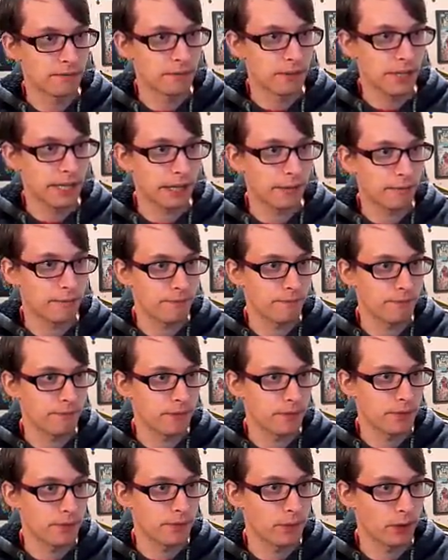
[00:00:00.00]
like,
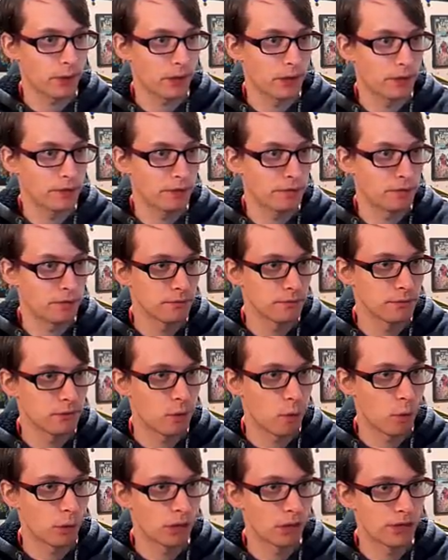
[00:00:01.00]
third
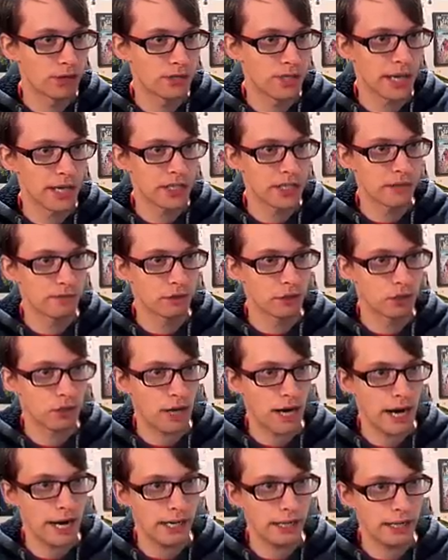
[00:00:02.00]
quarter section of the track.